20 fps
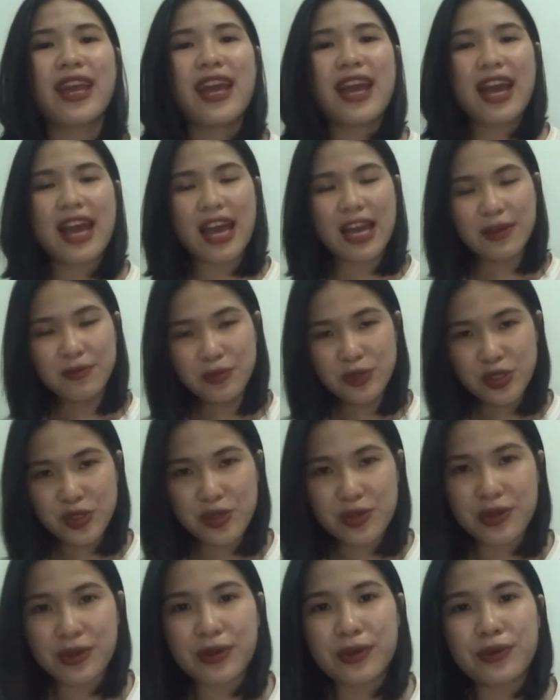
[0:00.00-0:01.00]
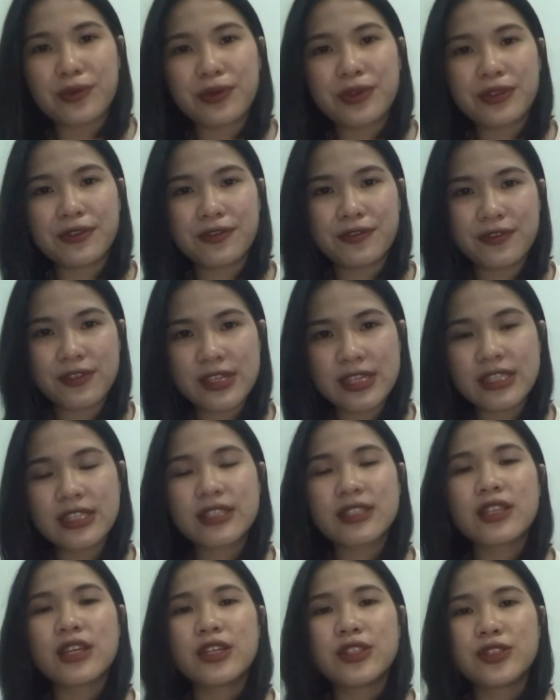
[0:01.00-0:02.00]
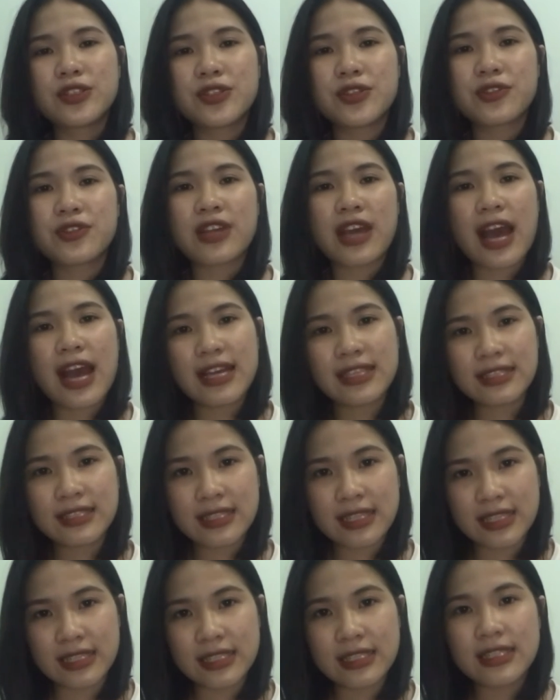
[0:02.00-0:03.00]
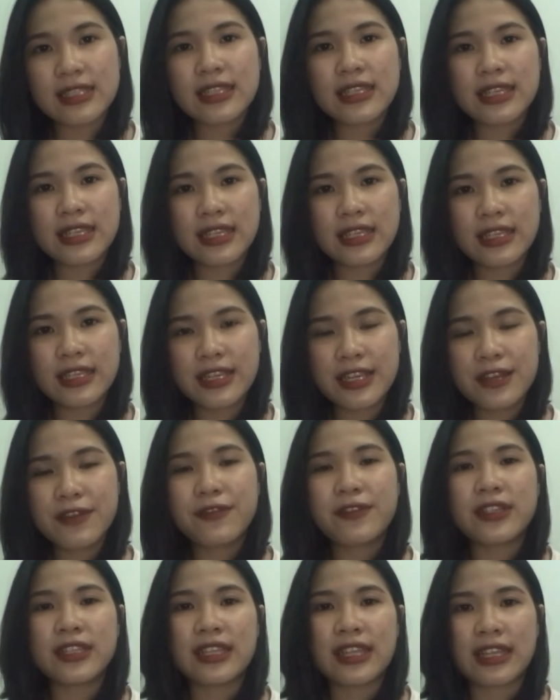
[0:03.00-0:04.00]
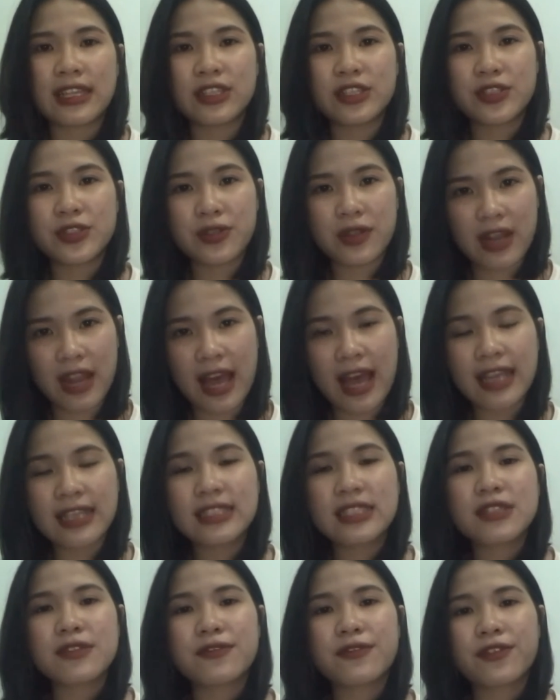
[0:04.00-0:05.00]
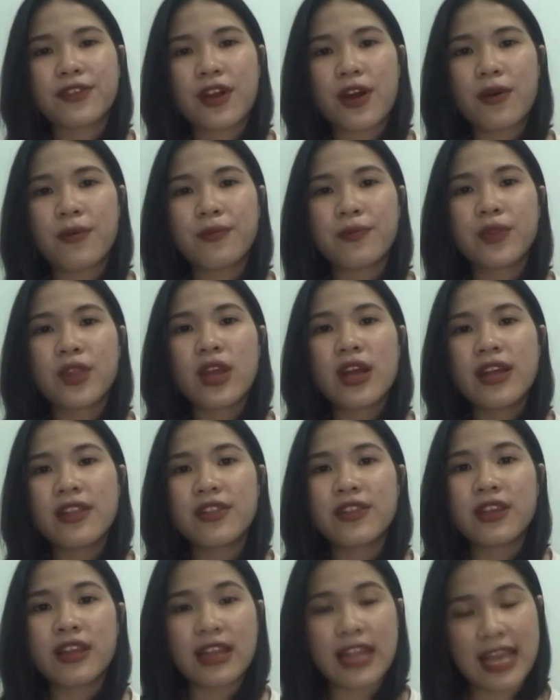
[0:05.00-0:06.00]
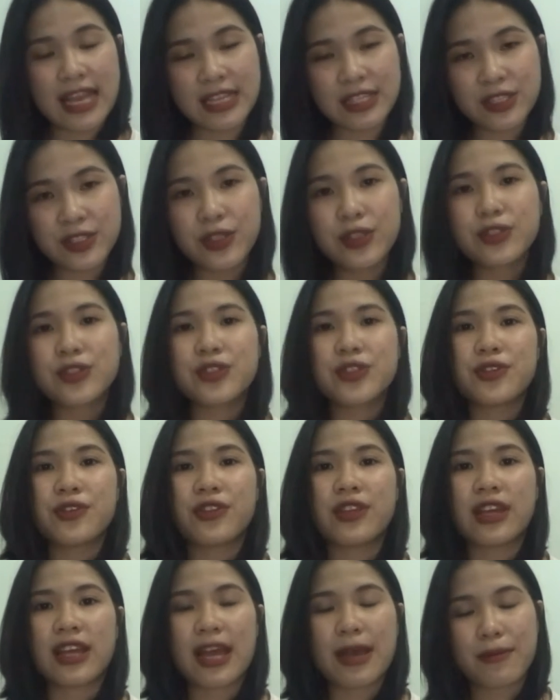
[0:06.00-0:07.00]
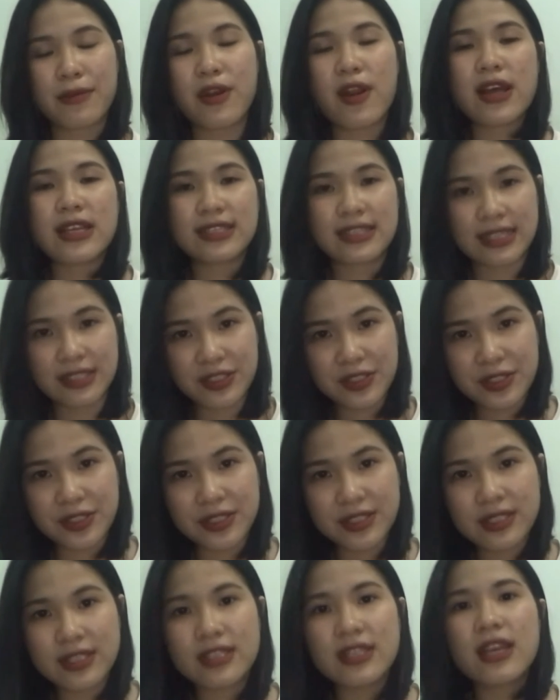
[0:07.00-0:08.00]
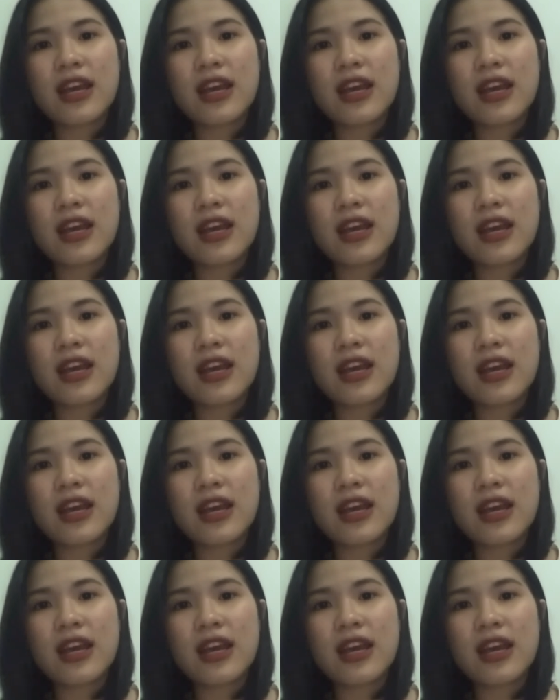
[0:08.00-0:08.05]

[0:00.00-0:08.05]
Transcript: Aperture refers to the access given to light from the lens to the camera sensors.